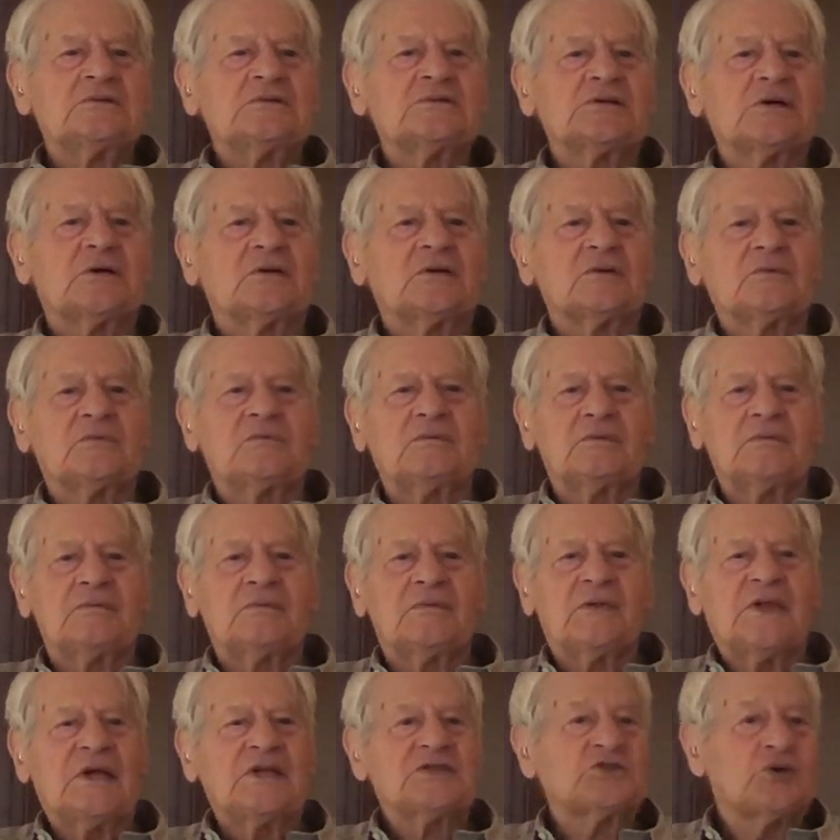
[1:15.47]
So
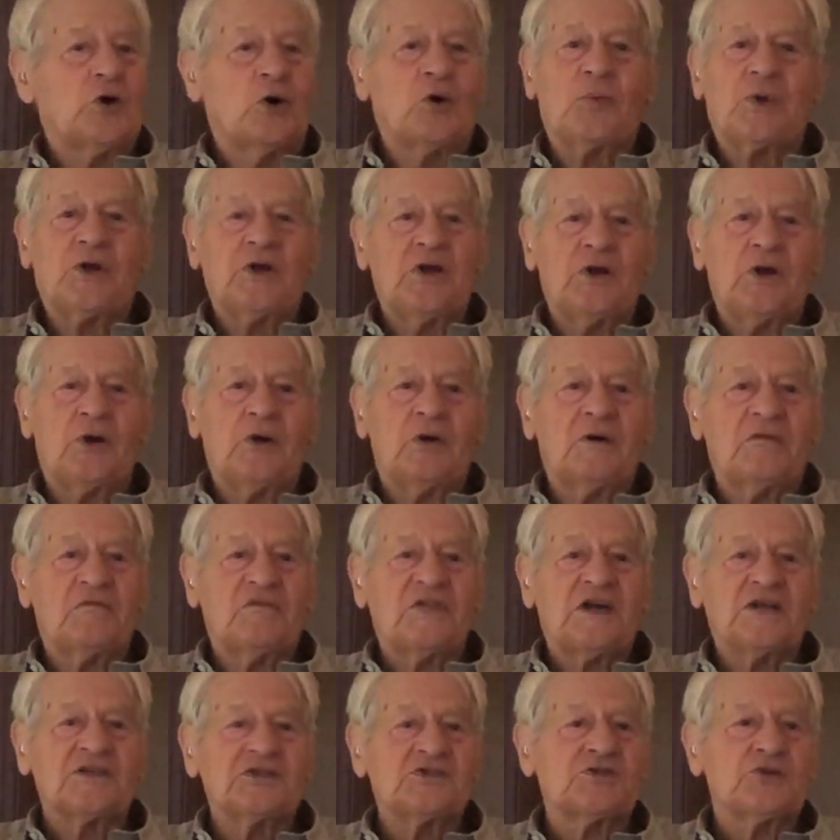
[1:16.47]
that's all we know if
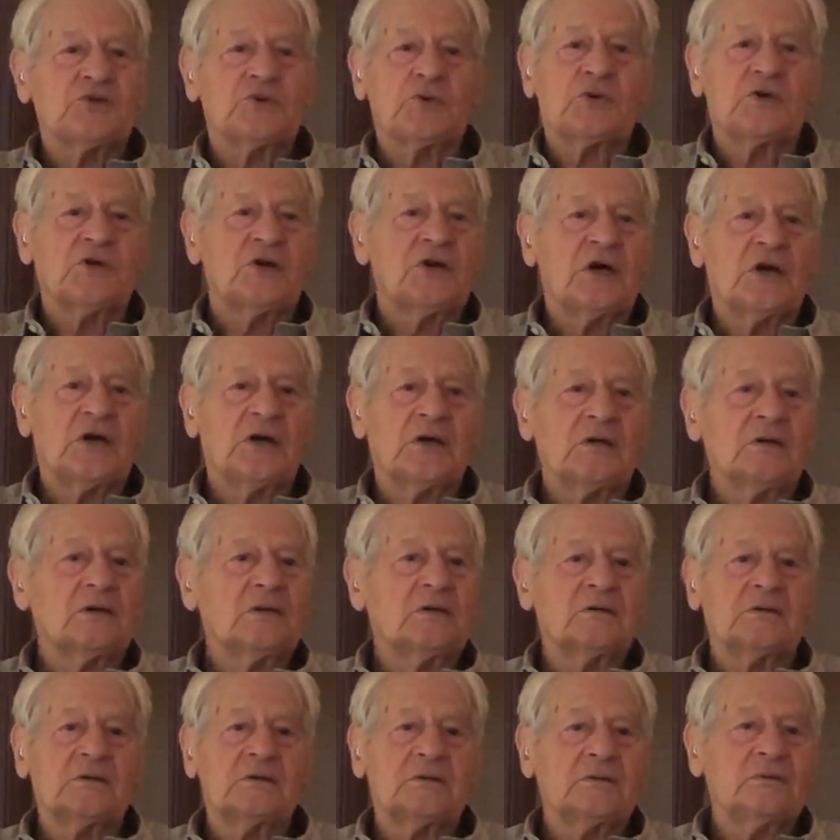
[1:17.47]
that's true or not.
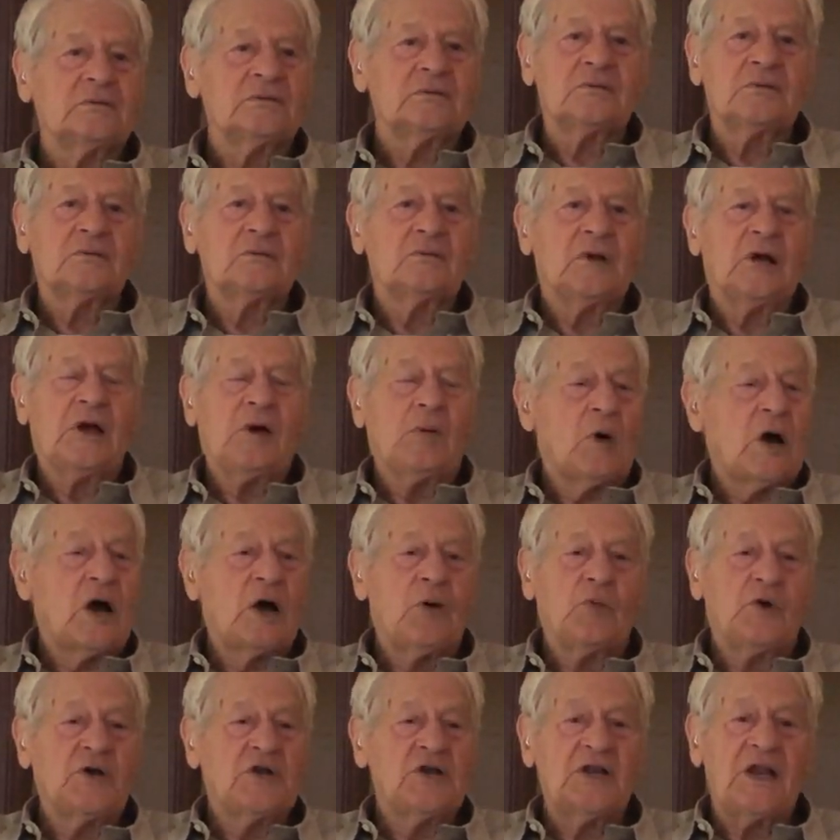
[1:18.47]
I
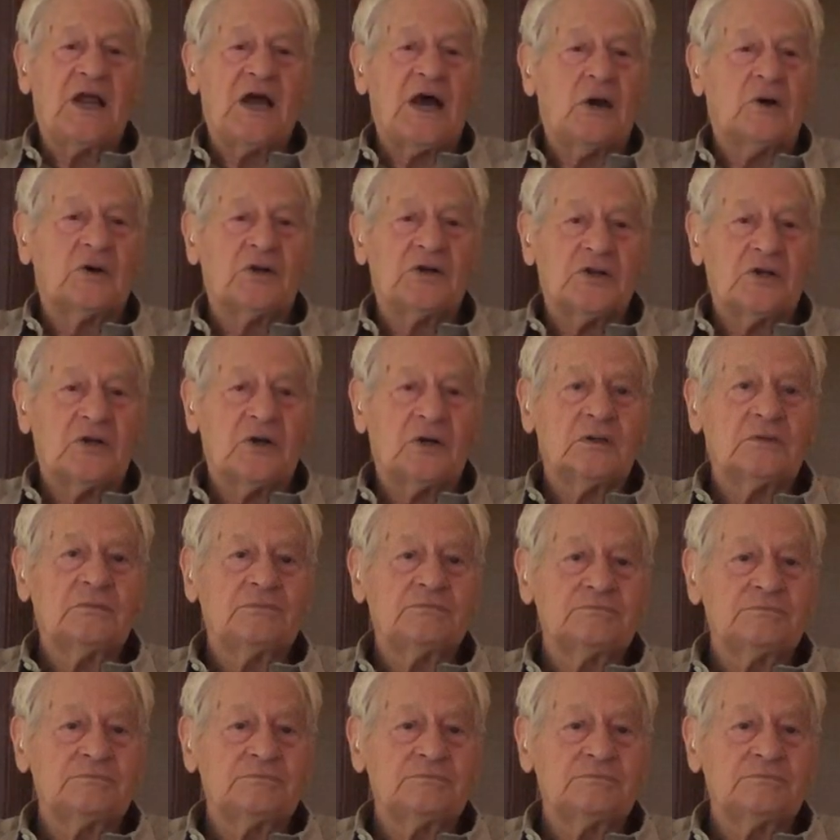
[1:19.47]
wouldn't doubt it though.